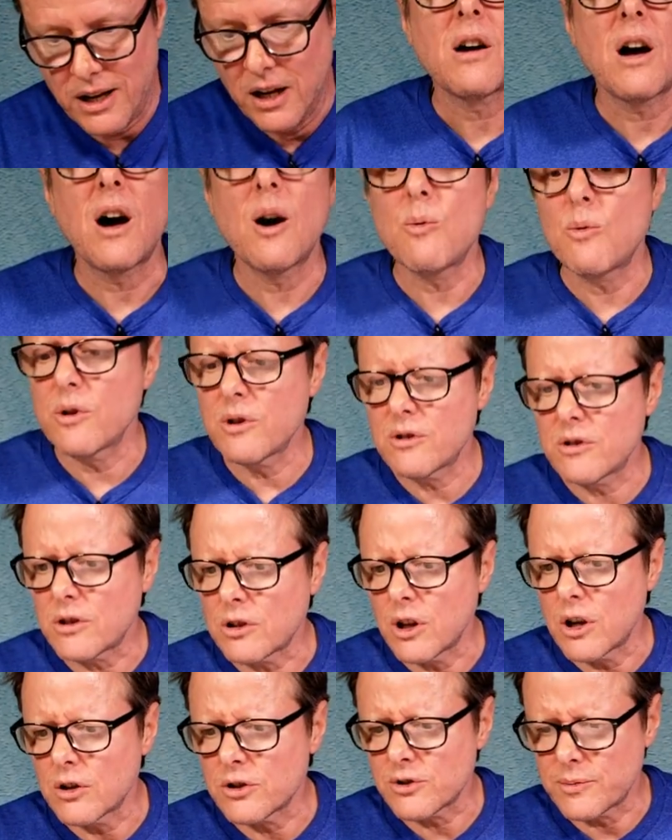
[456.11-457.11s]
God, we're
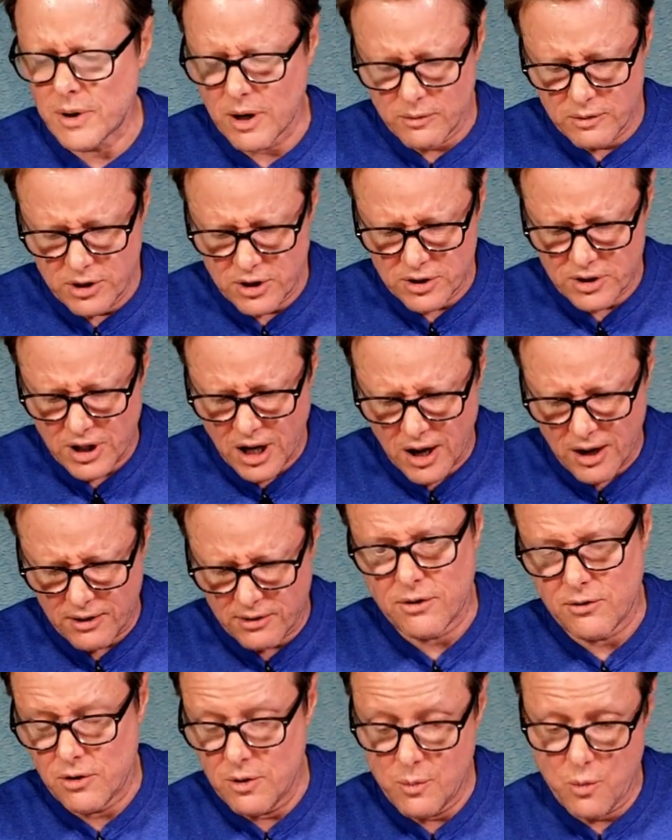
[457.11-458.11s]
close, man. We just got
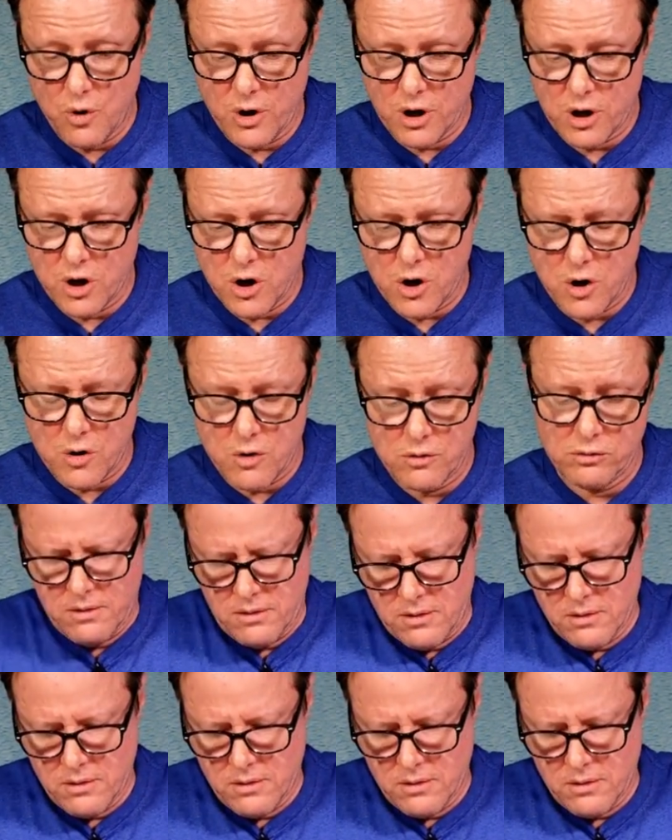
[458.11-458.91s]
three more to go.